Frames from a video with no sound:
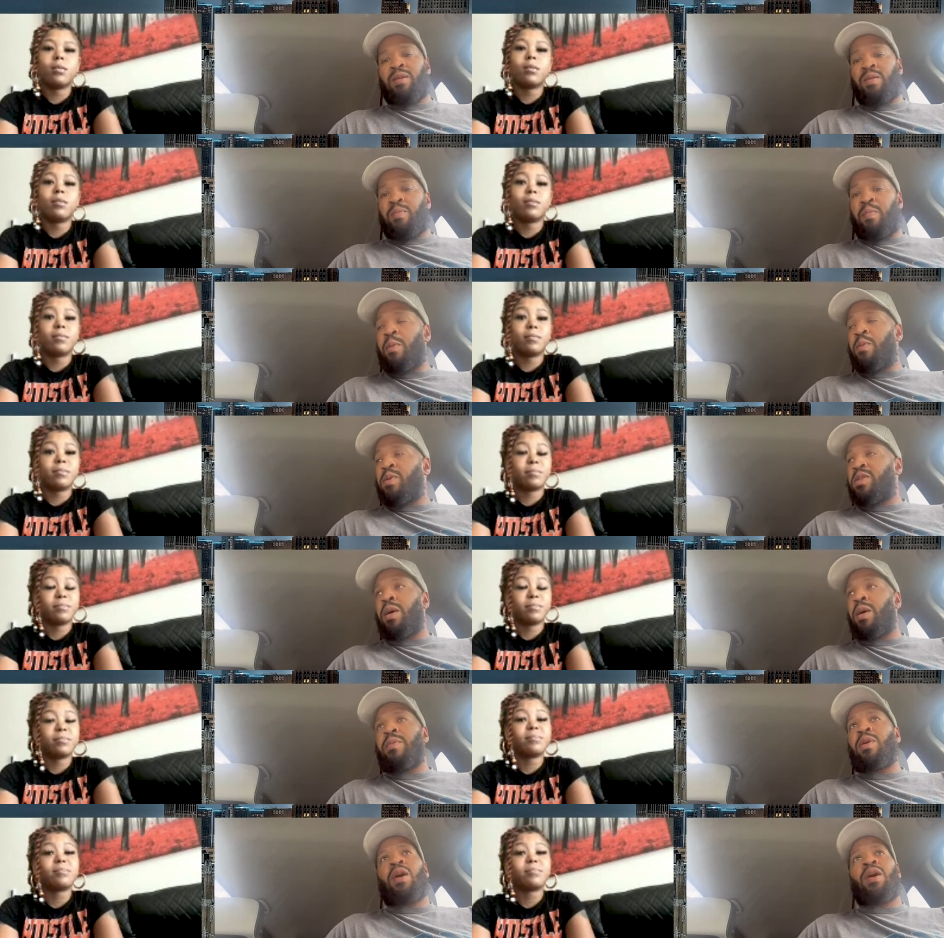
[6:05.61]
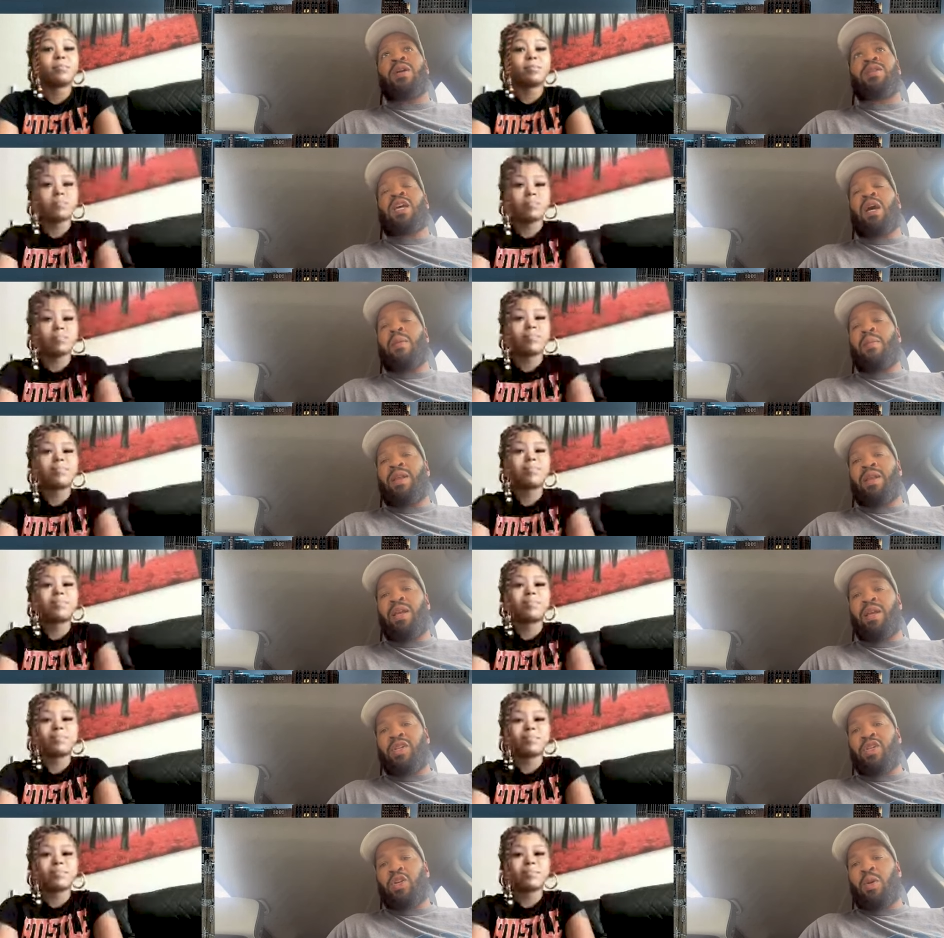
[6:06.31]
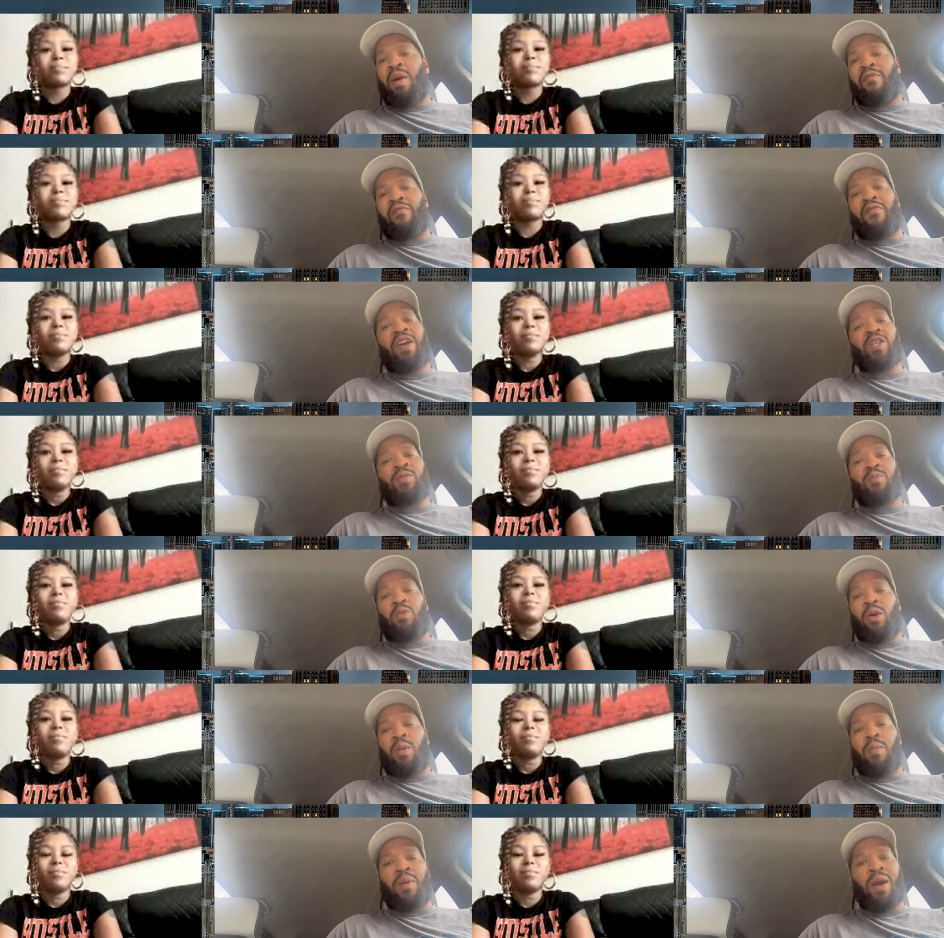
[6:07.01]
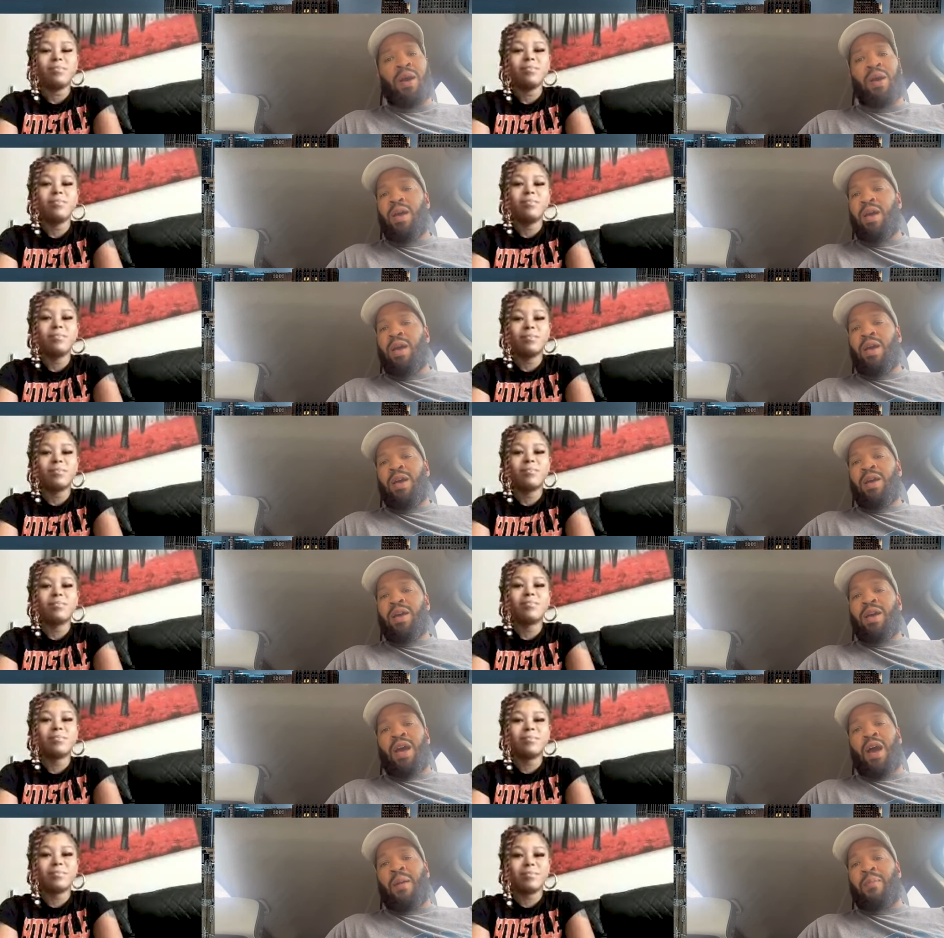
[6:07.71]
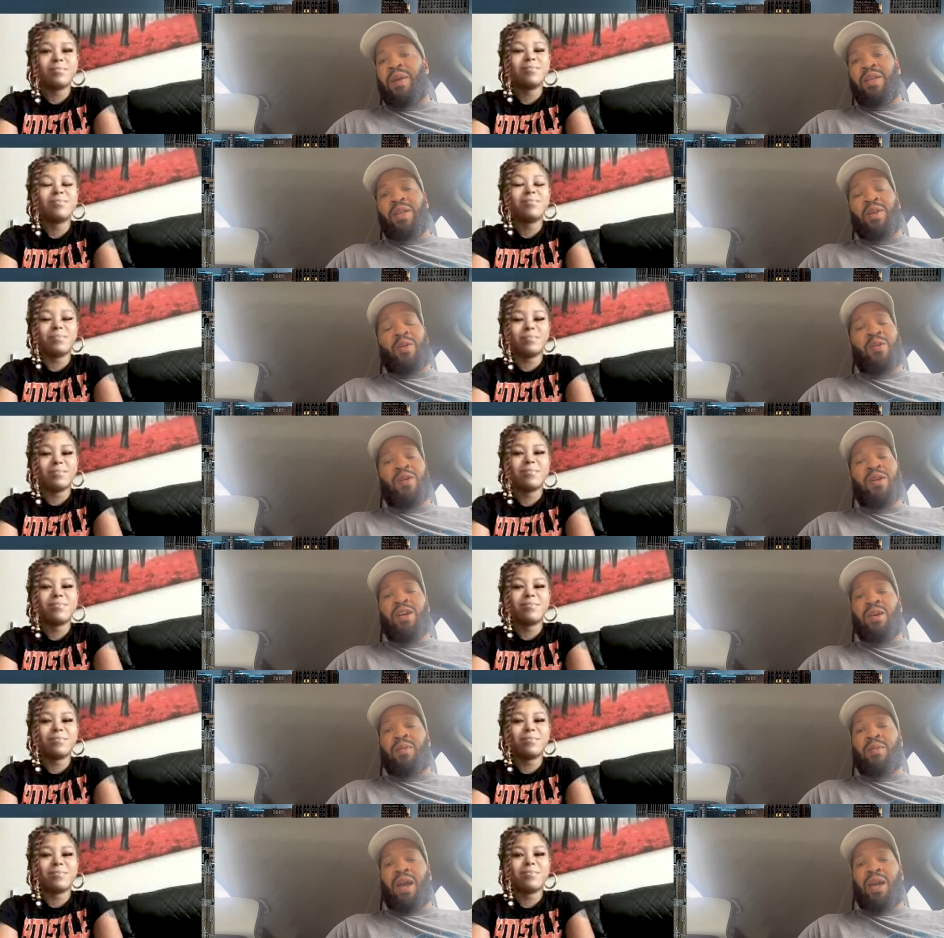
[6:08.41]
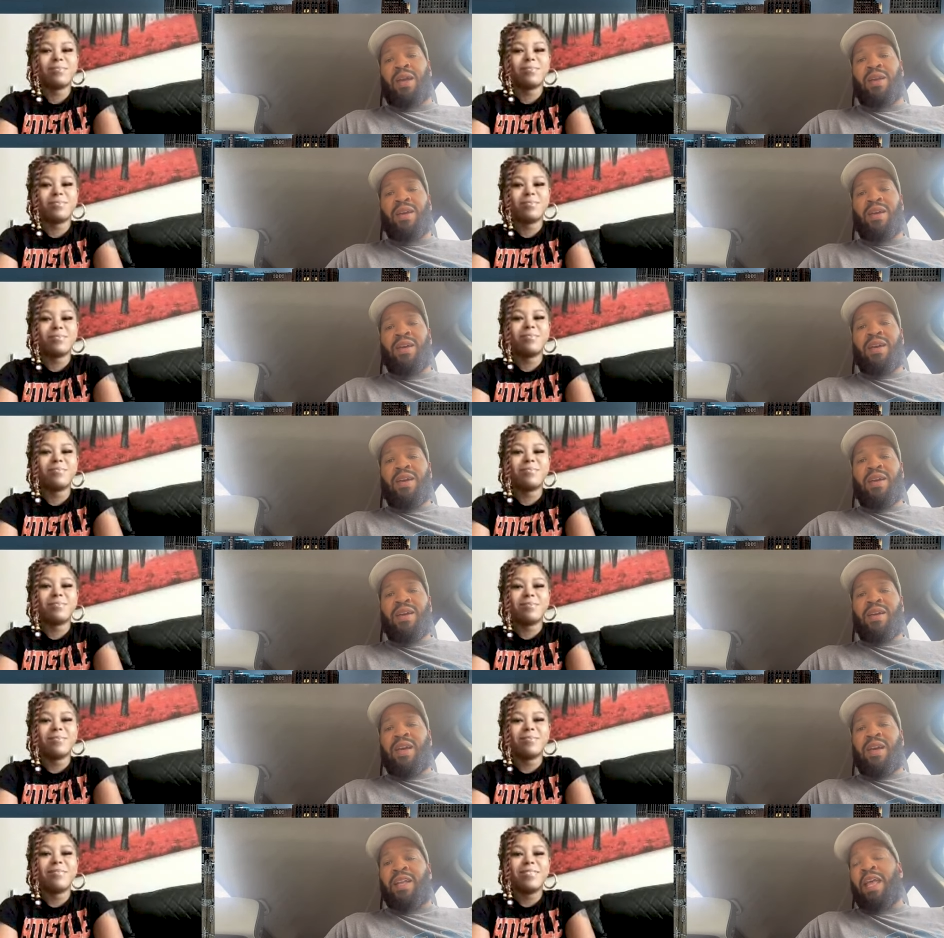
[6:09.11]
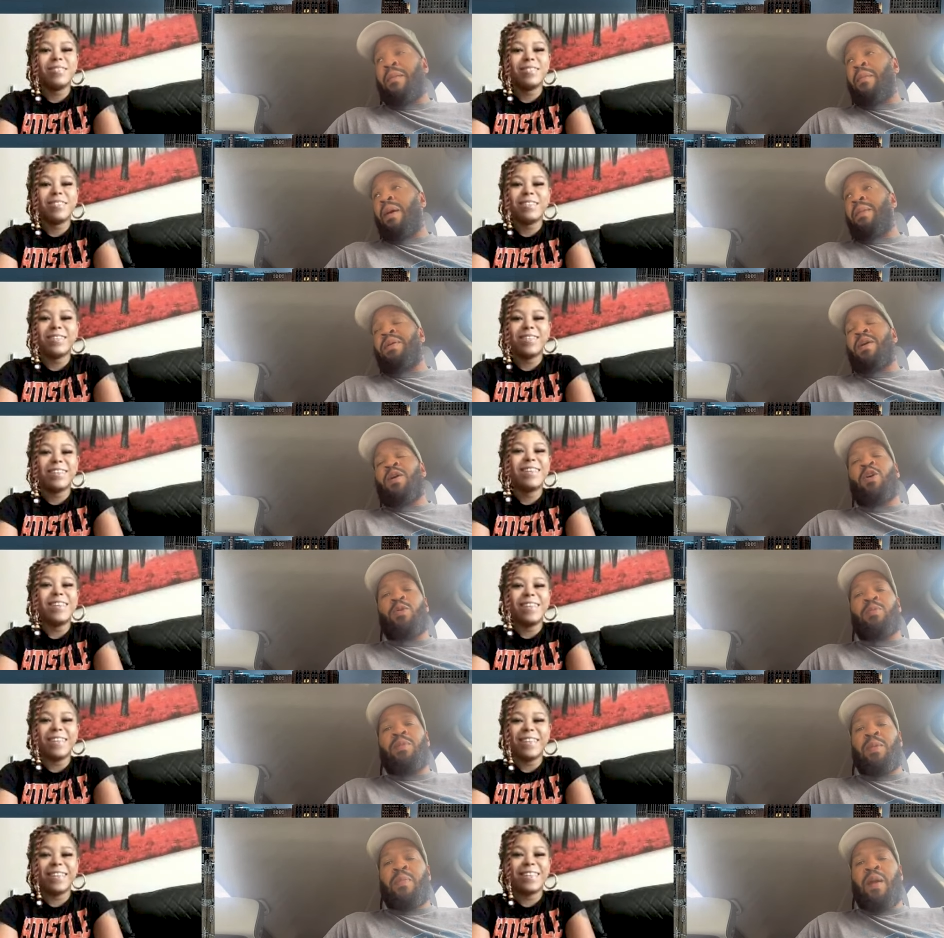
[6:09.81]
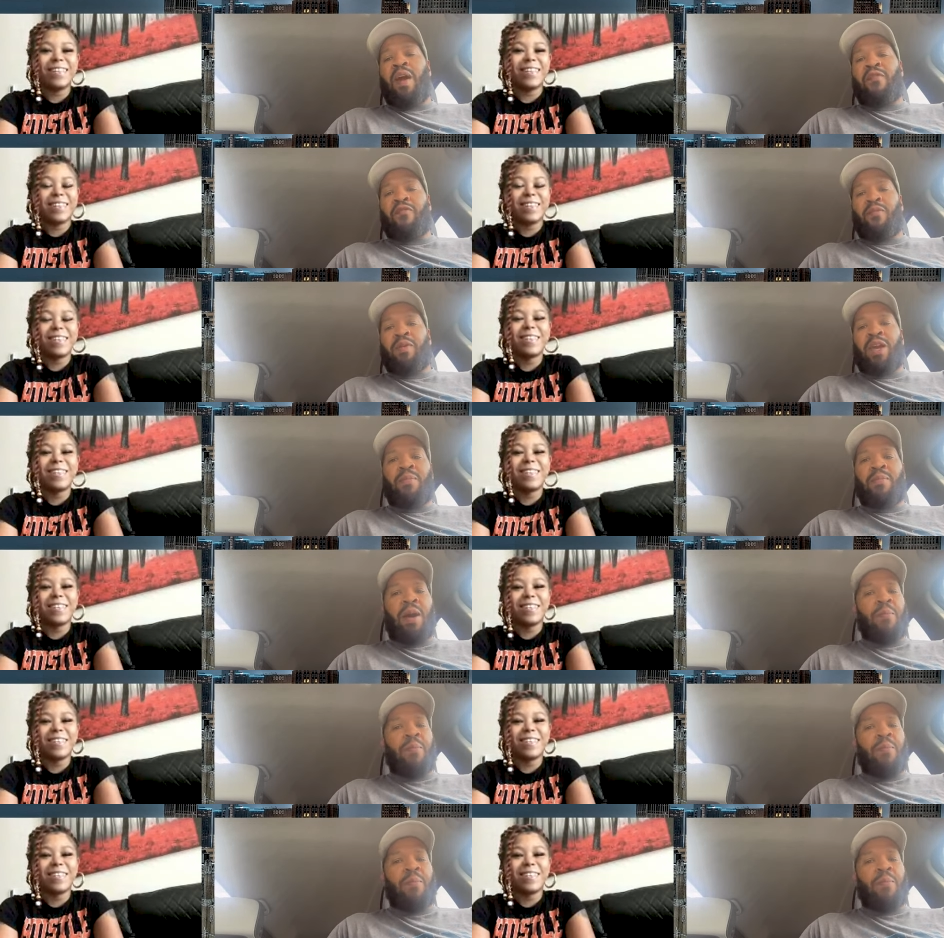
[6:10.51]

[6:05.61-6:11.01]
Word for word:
Speaker 1: People tell me all the time I need to show my face more, but I'll be at the crib like, and that might be holding me back from getting my